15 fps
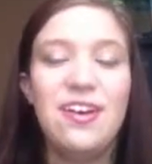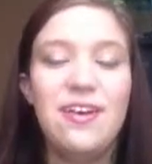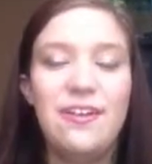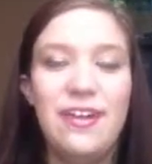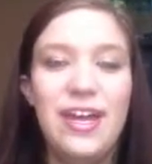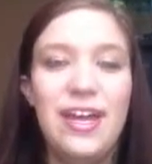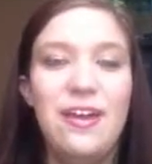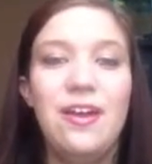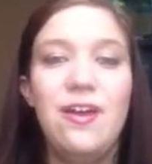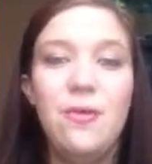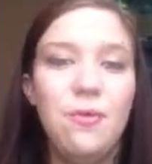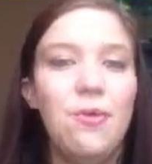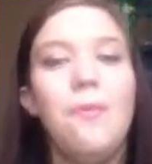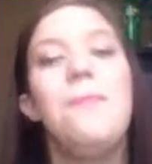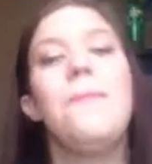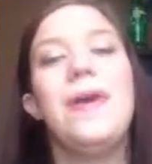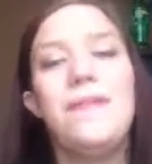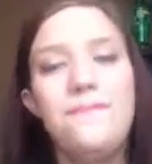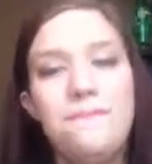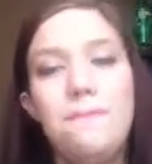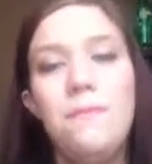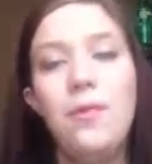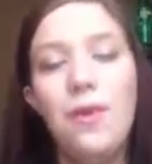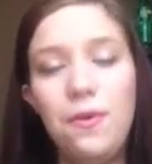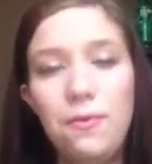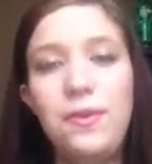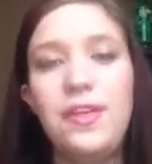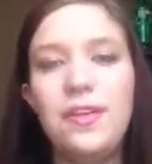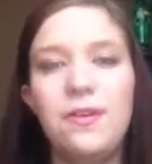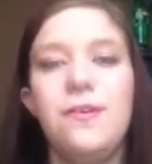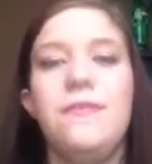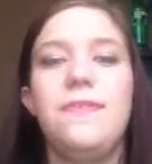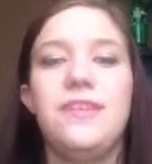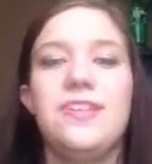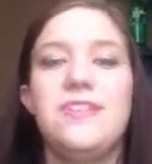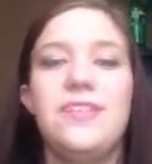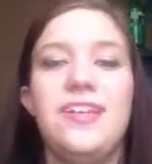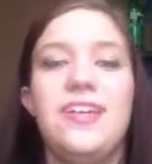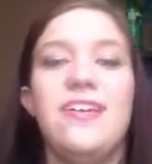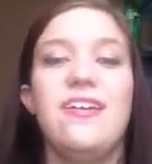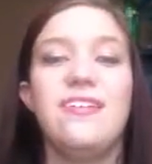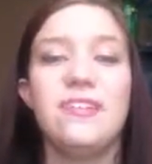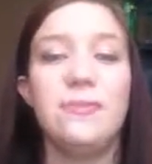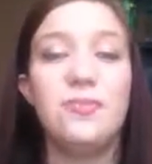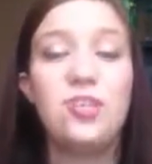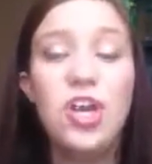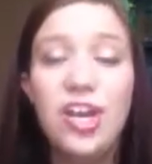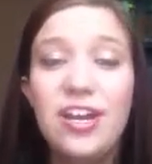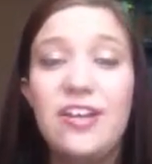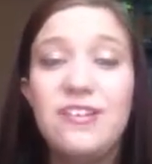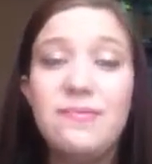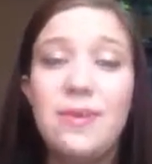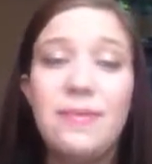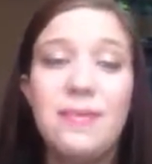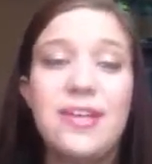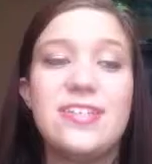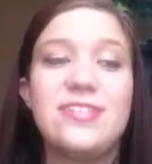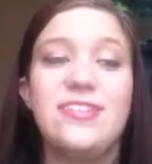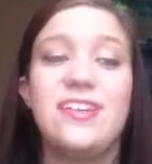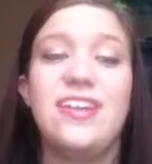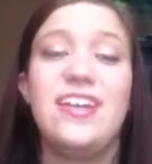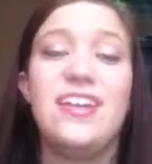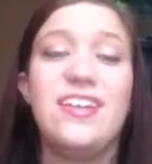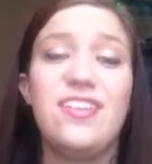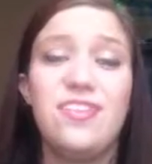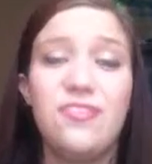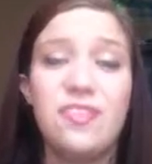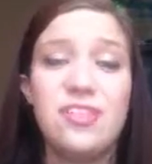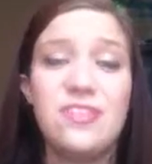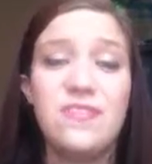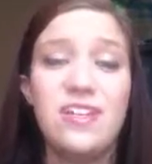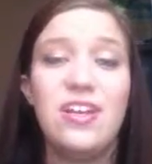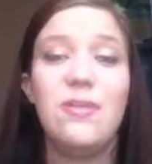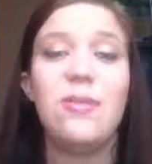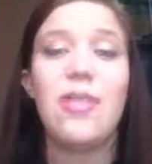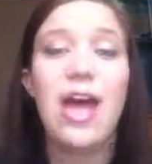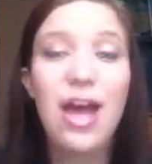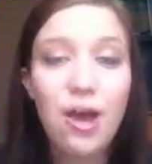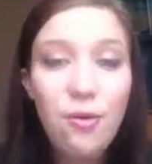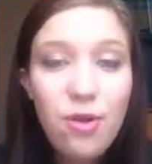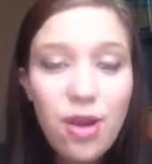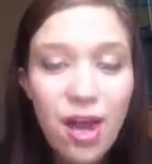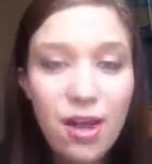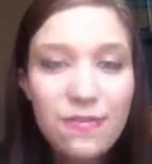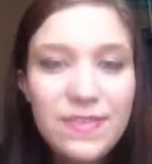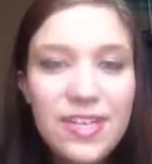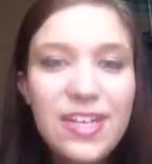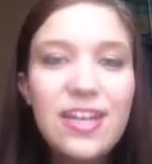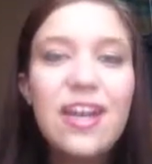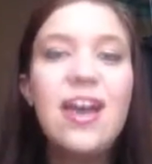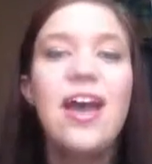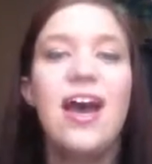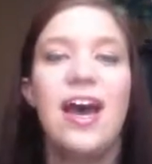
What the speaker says: Okay, well, my only goal for this video is I'm trying my best to get to this video without coughing.